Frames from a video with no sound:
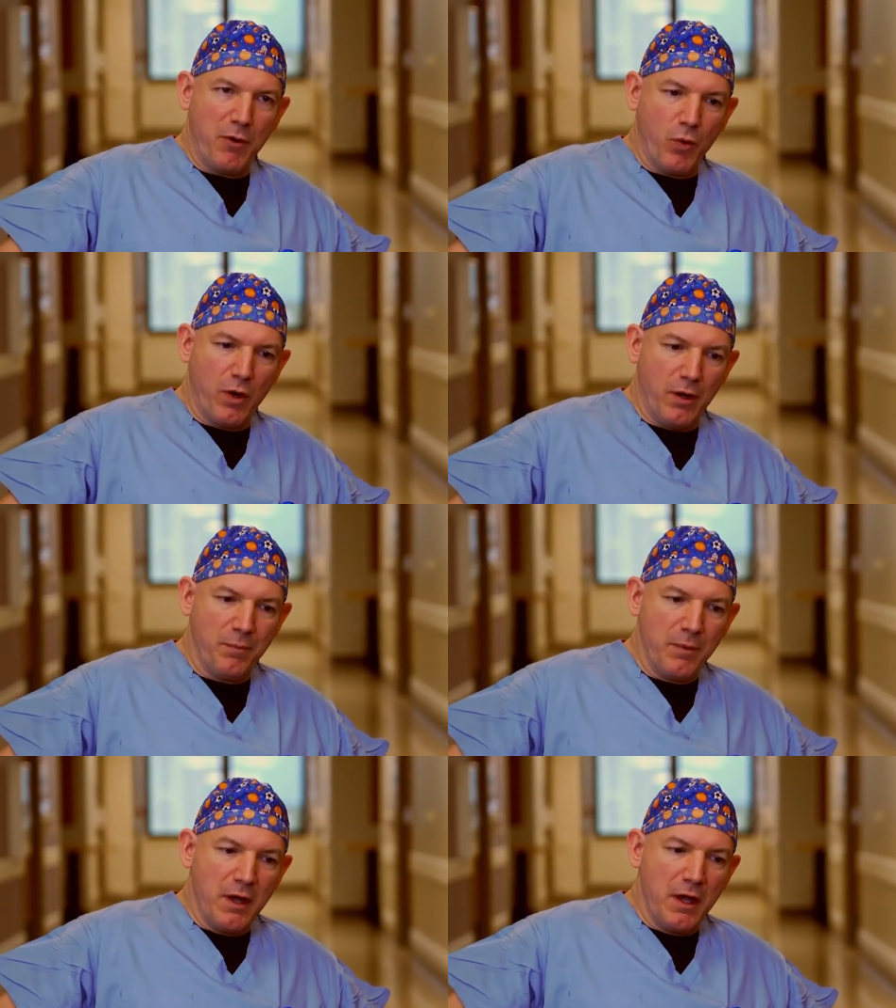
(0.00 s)
wall,
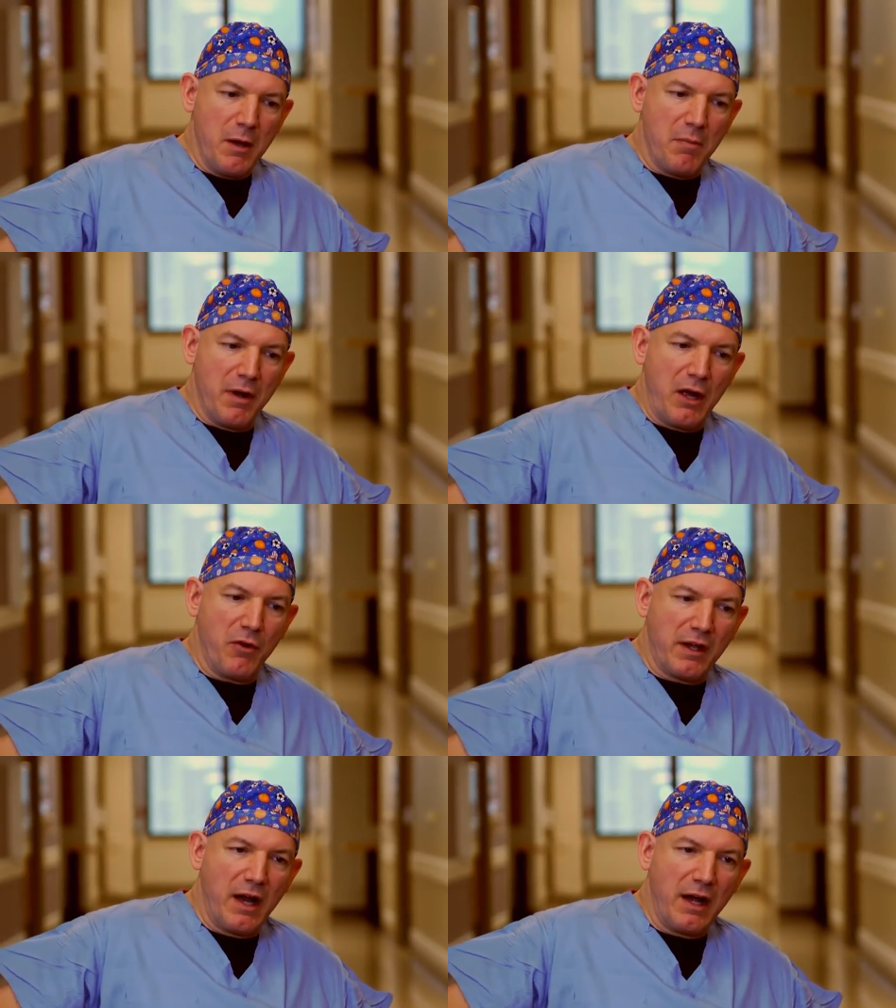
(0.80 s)
but now
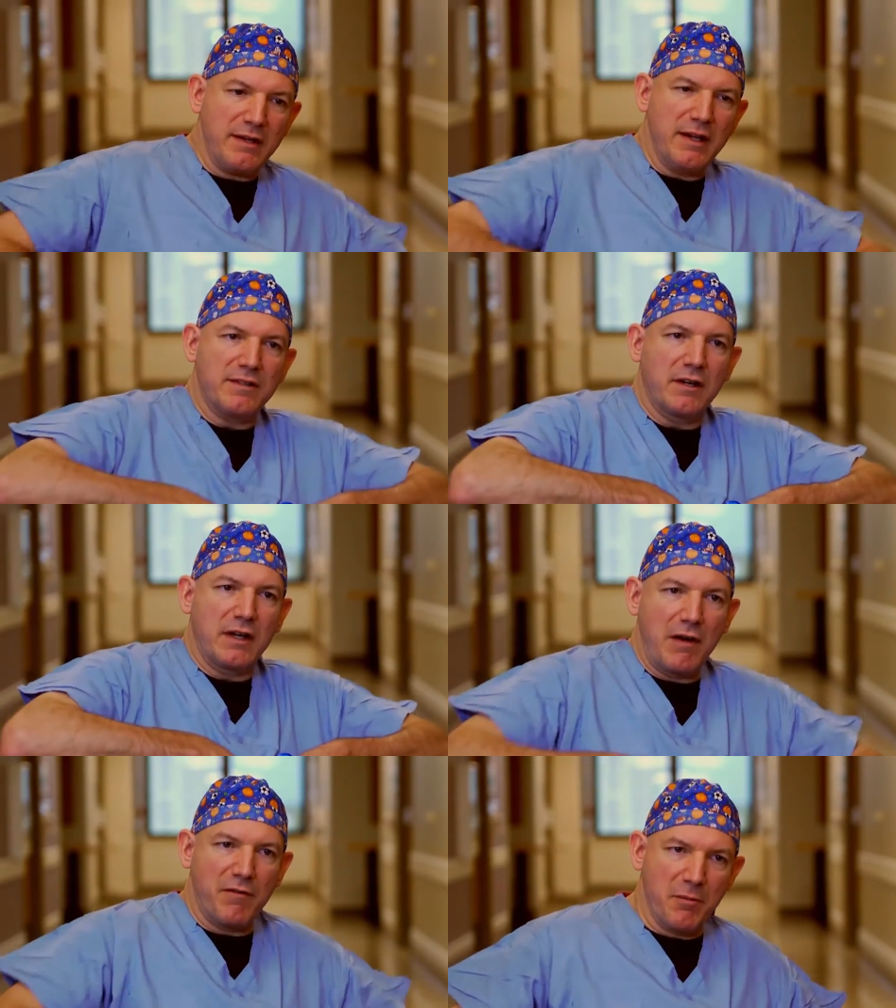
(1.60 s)
the contents are
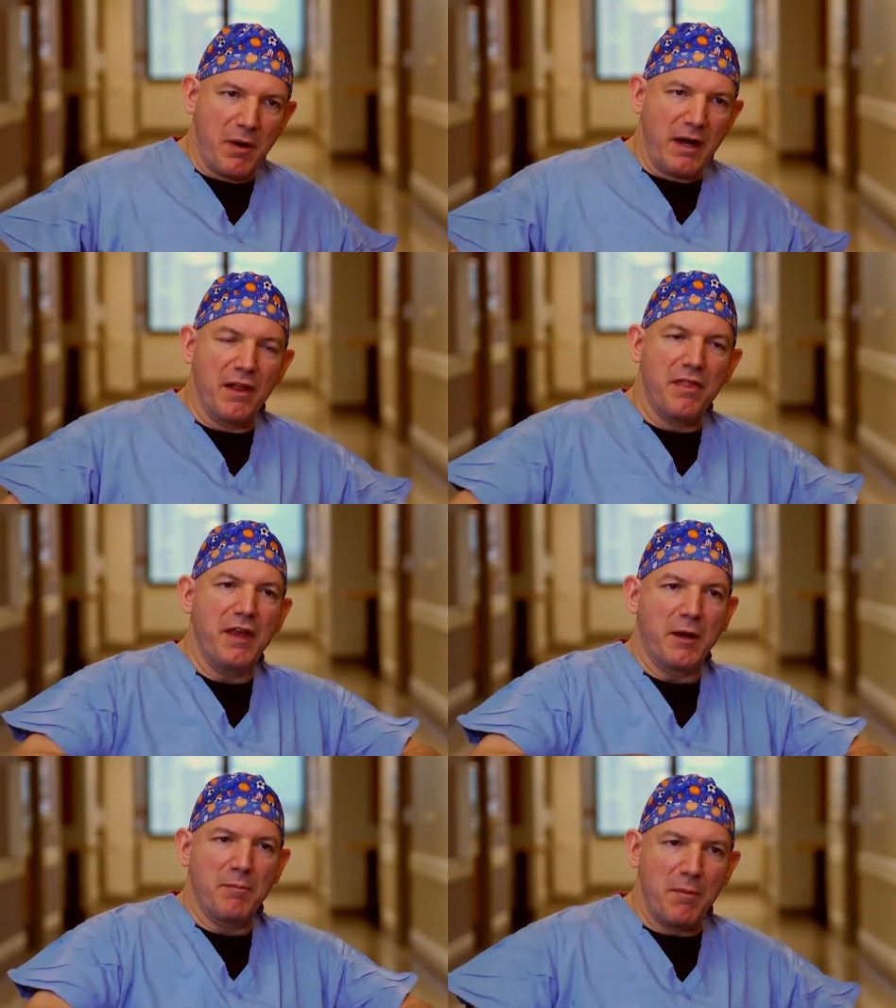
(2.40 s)
covered by a
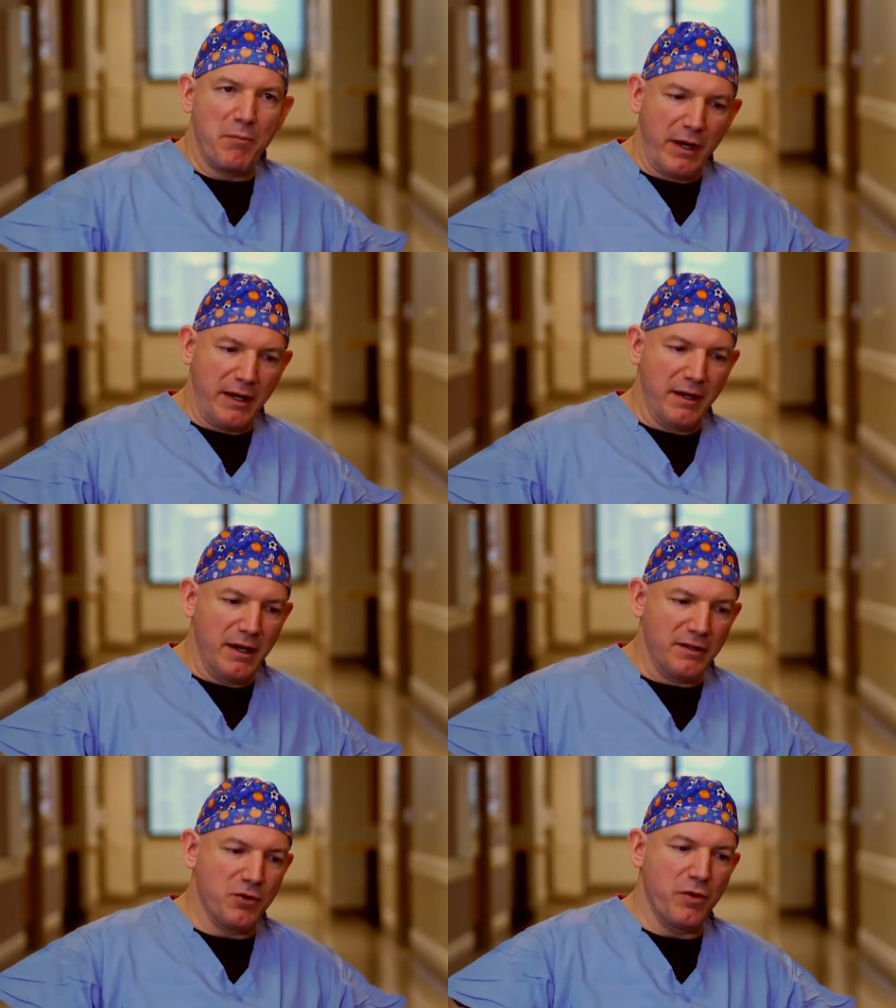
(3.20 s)
thick membrane,
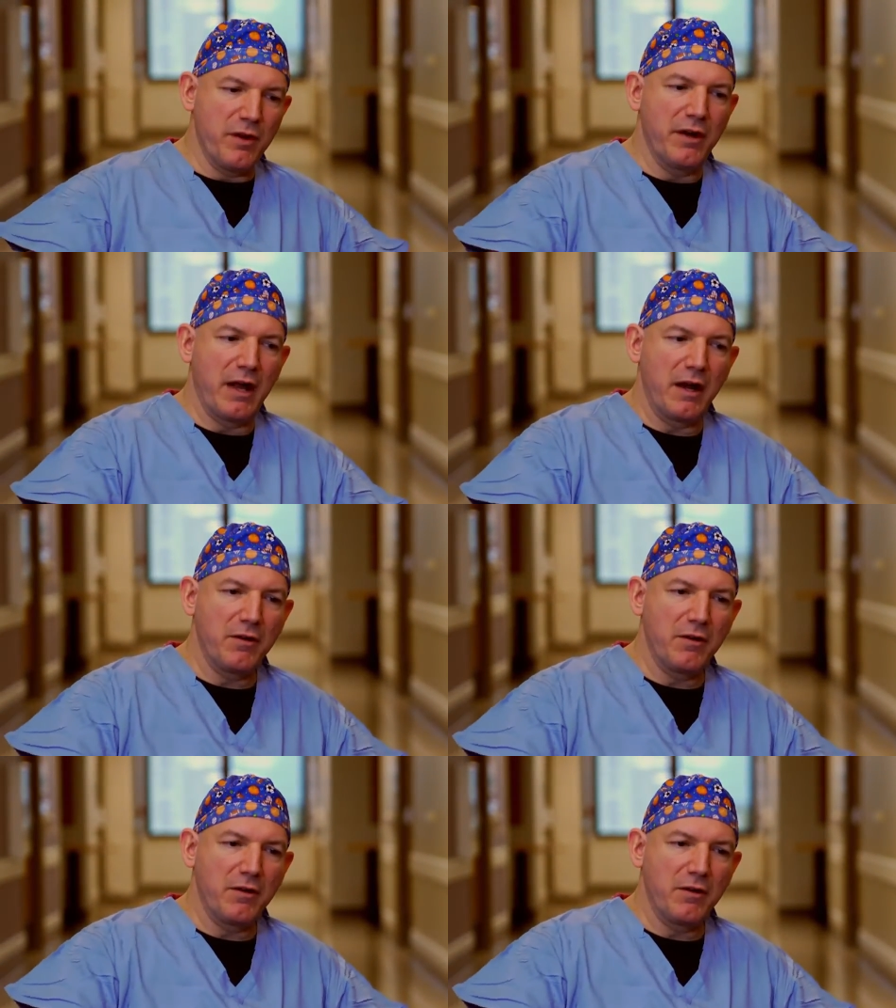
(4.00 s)
and so they're not